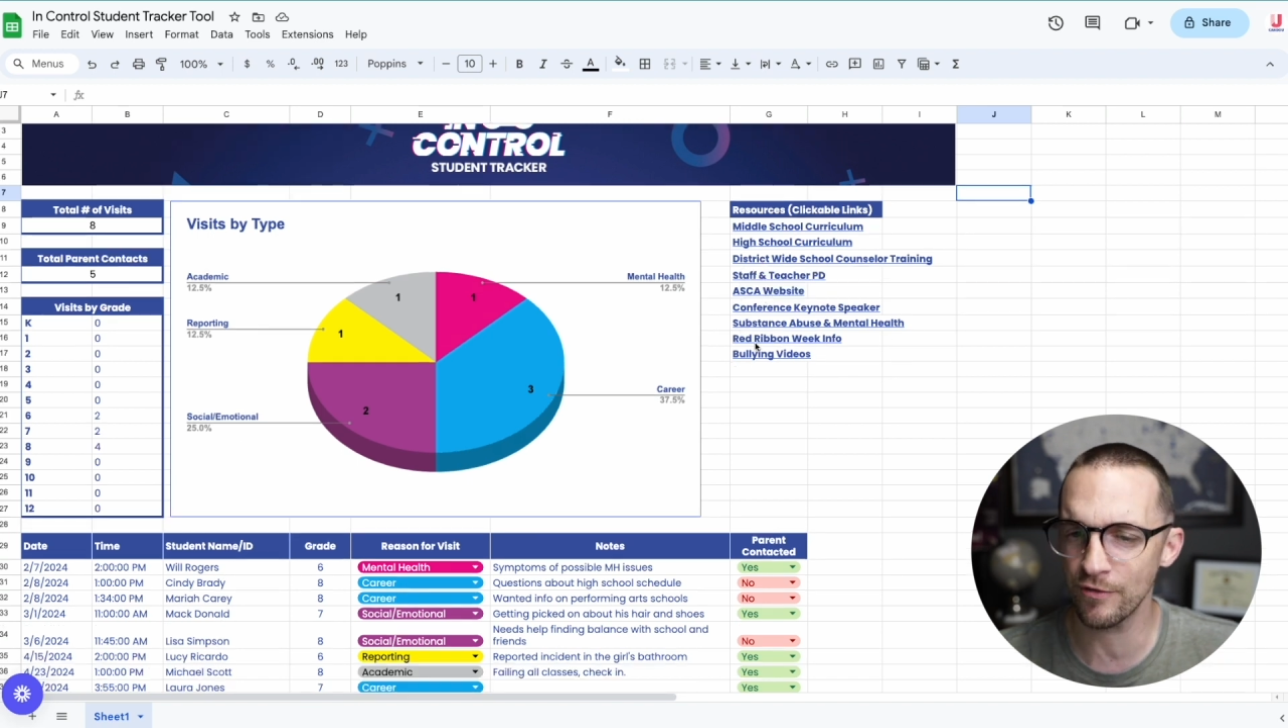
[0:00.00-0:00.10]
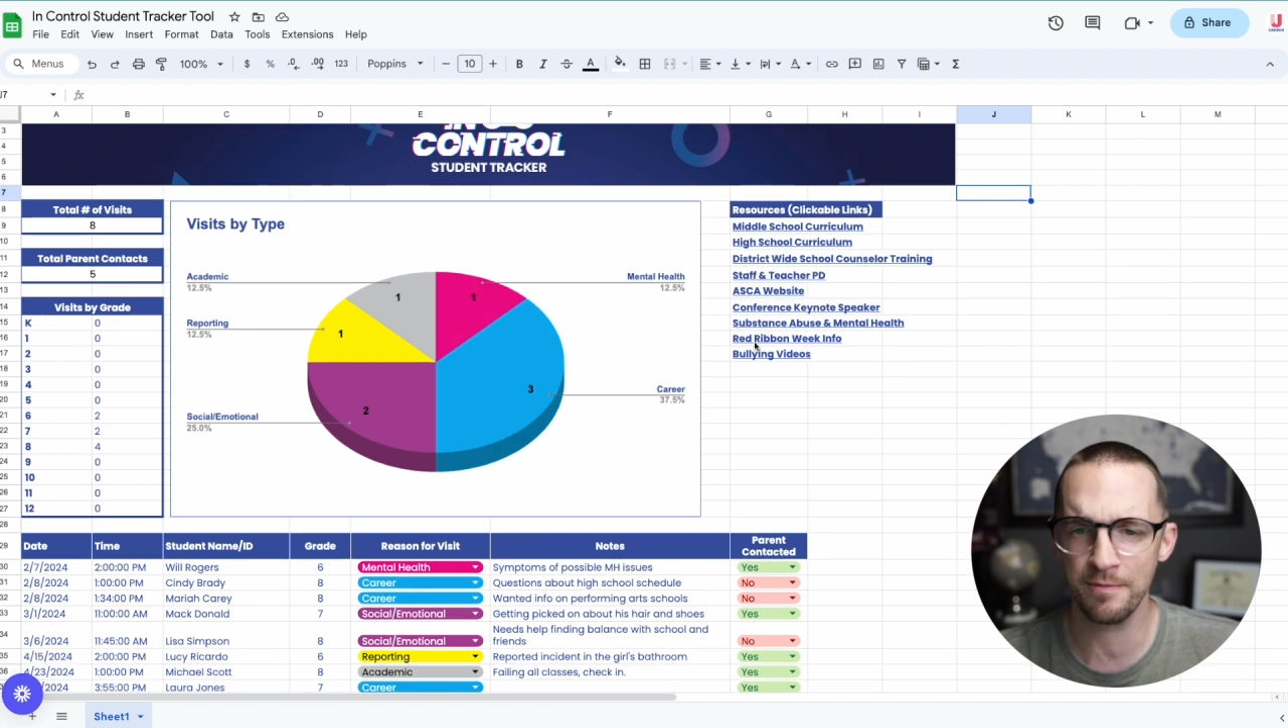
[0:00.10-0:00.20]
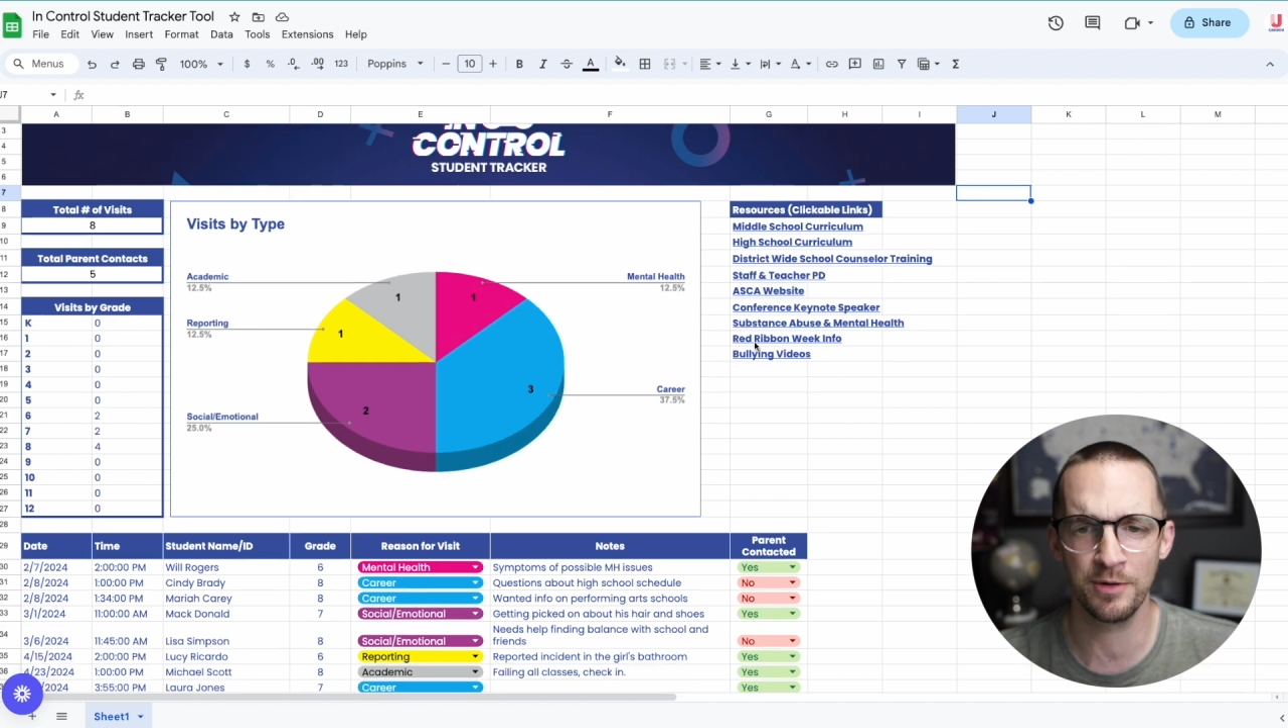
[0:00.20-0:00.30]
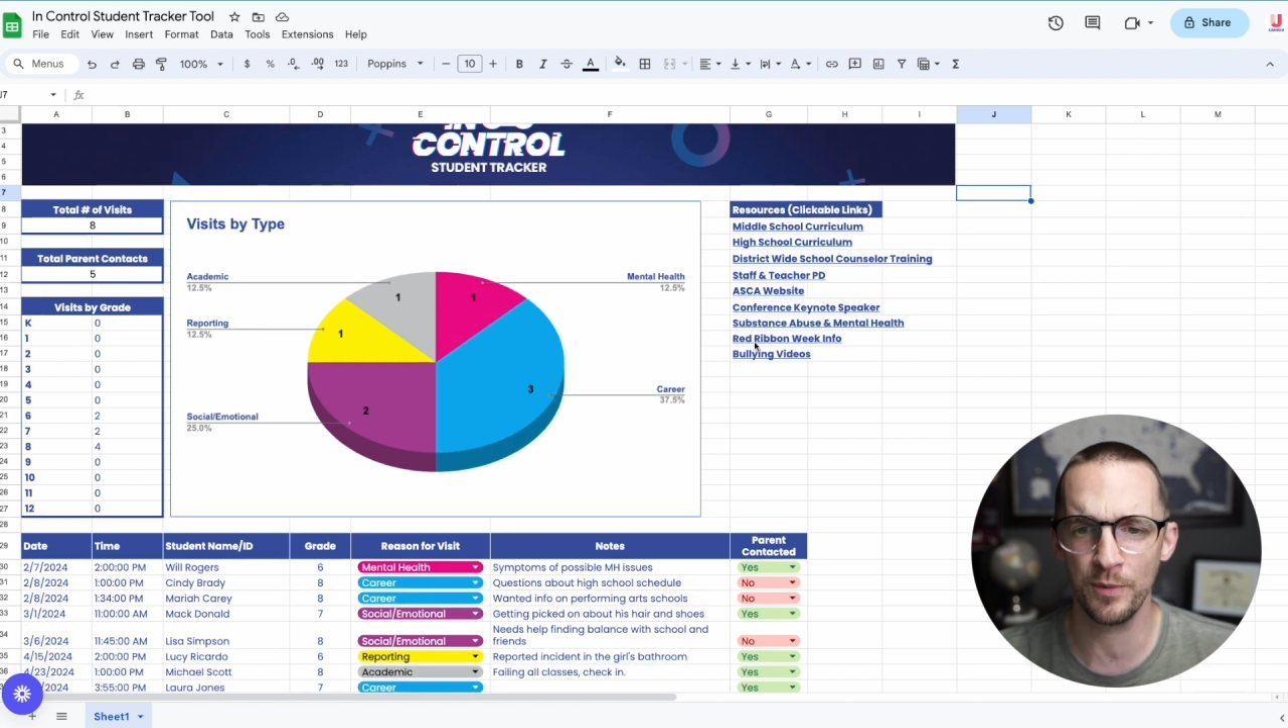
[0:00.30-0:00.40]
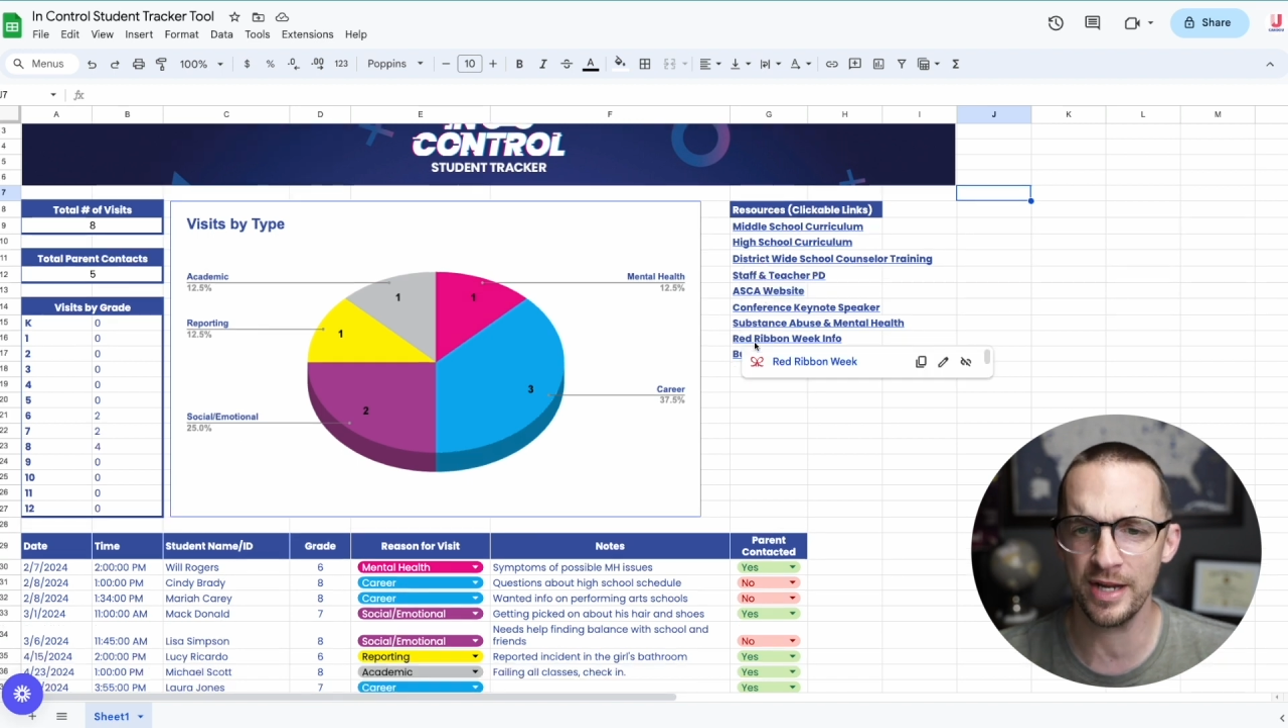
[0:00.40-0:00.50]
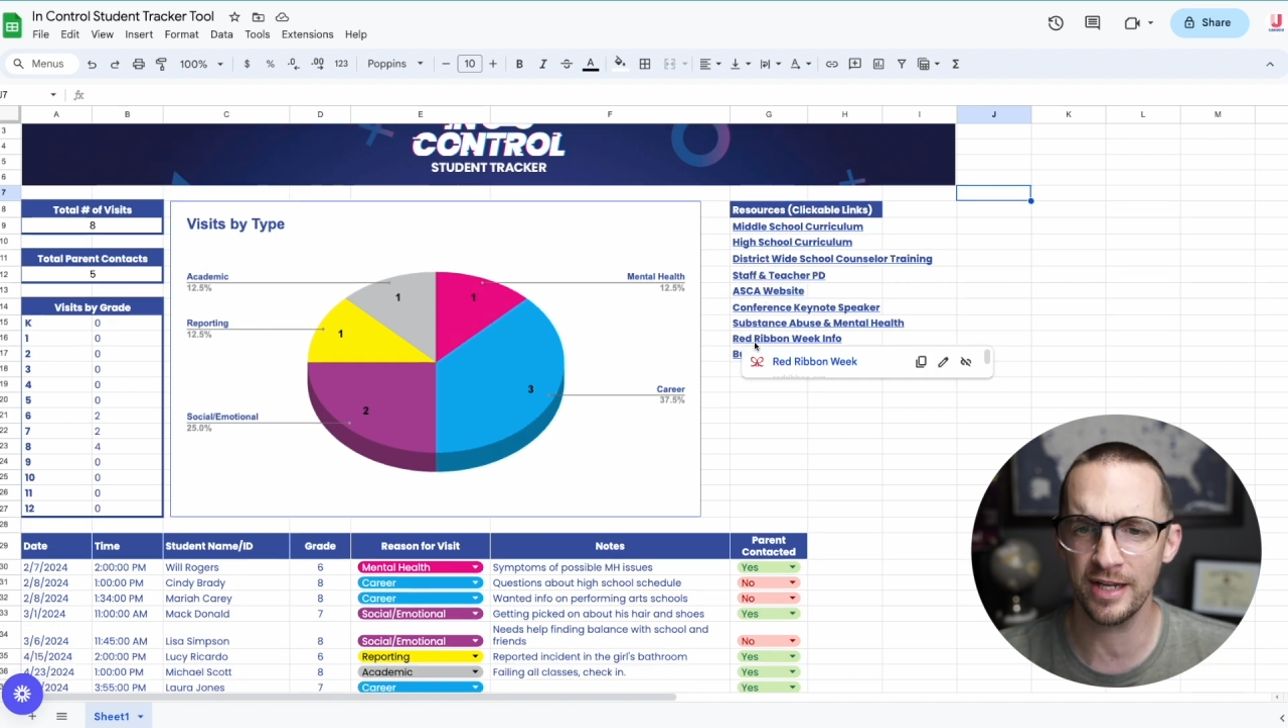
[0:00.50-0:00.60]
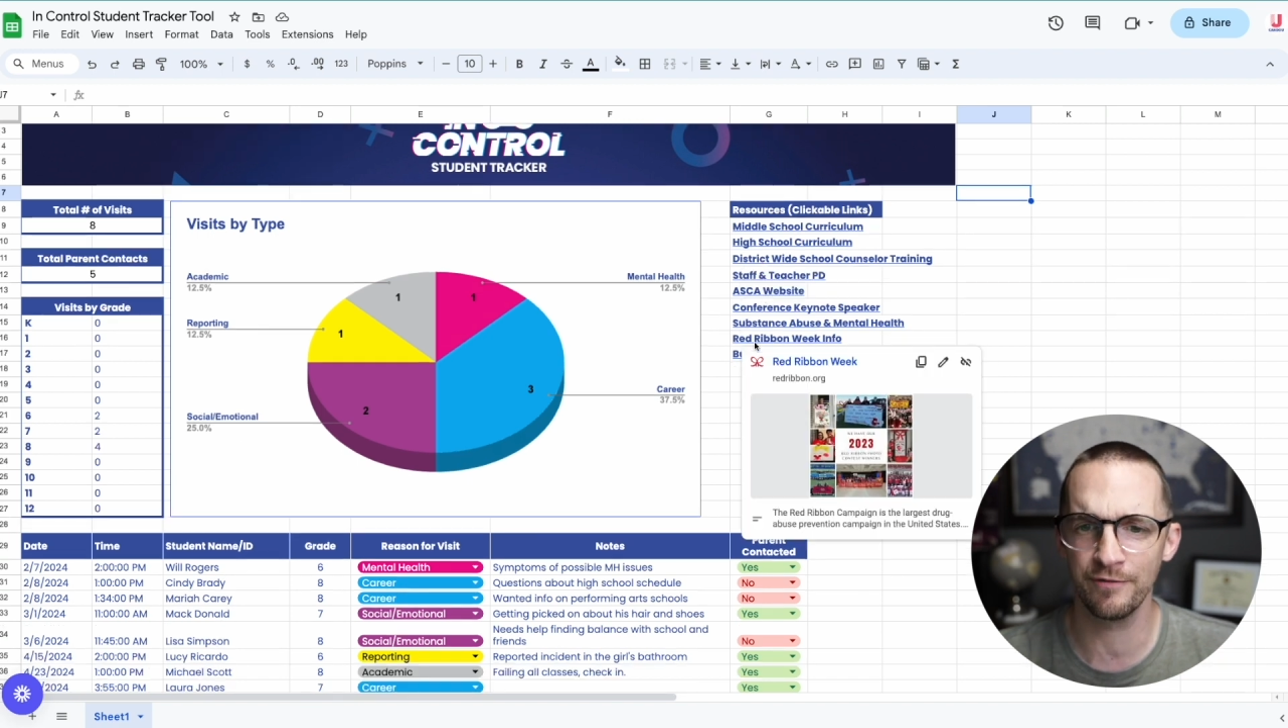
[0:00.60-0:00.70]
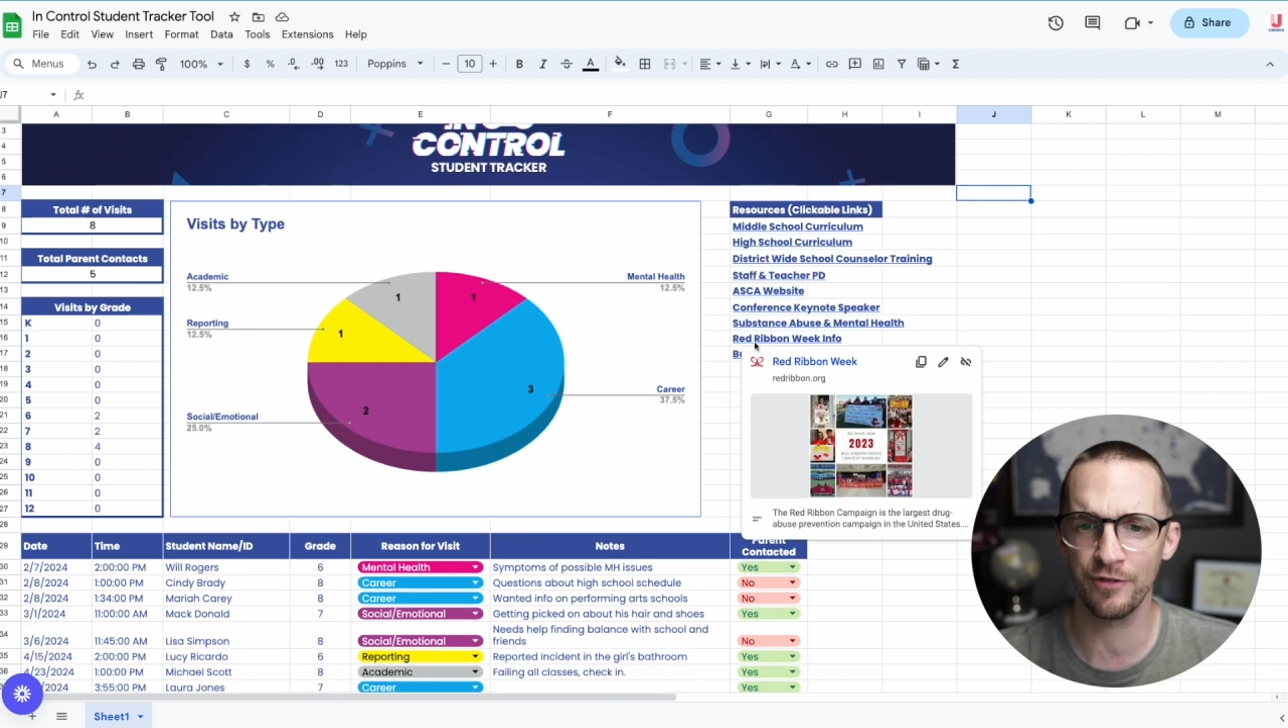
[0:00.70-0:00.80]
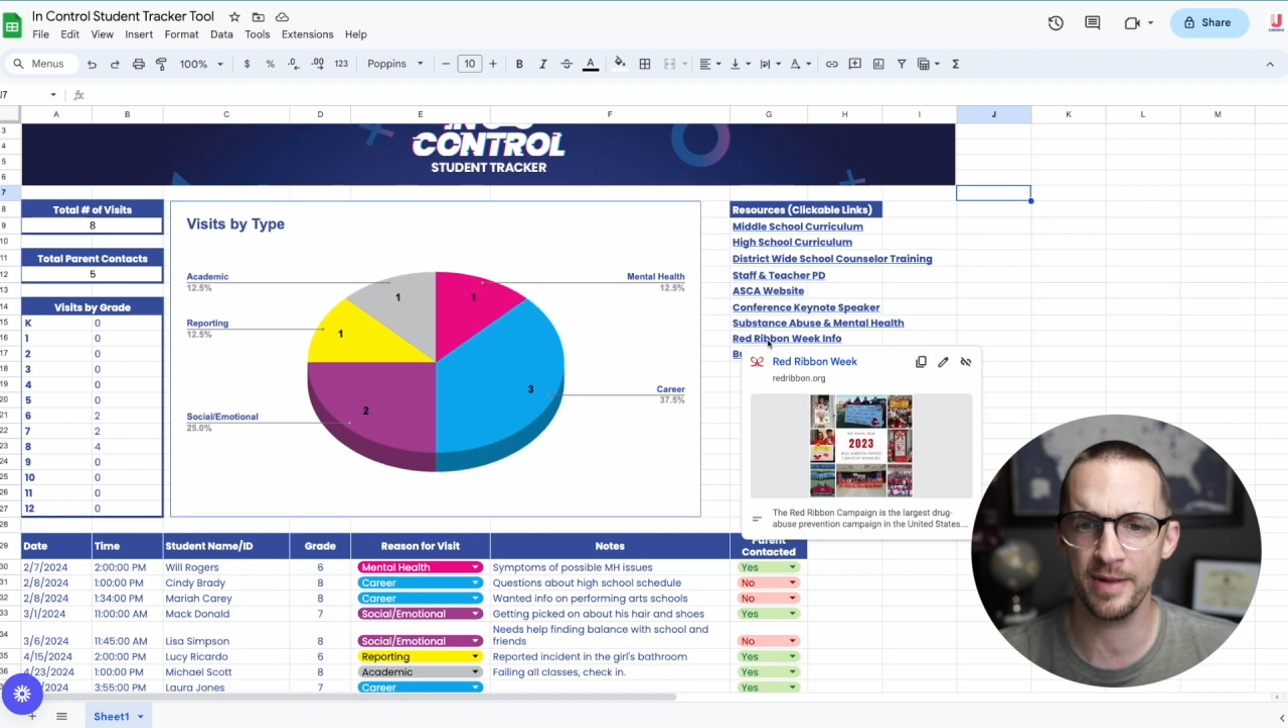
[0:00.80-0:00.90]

Red Ribbon Week